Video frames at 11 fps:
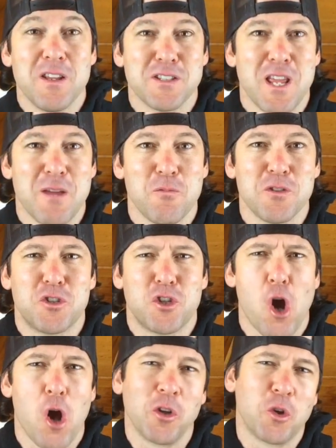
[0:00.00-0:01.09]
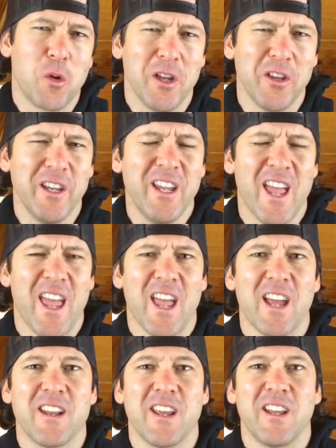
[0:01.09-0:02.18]
His name was Sean Quealy,
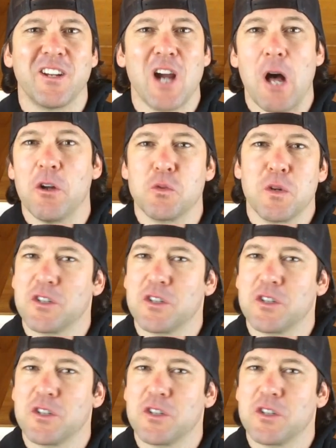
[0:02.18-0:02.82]
and in college we